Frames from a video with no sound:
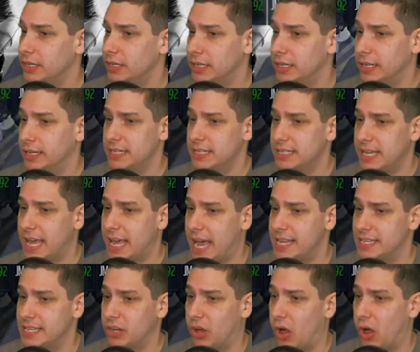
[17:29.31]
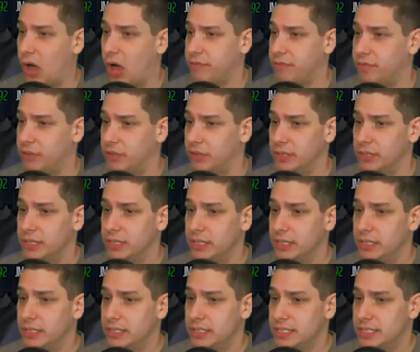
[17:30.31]
Like this guy is awful.
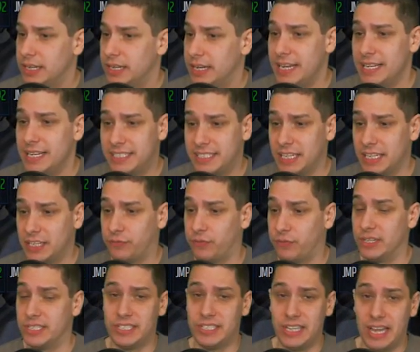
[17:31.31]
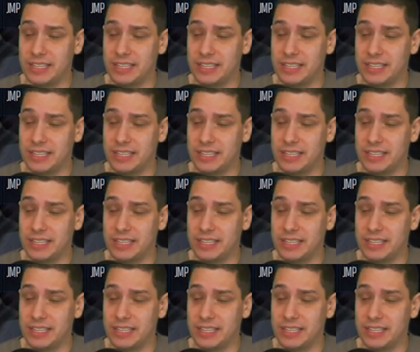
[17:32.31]
He is six foot six,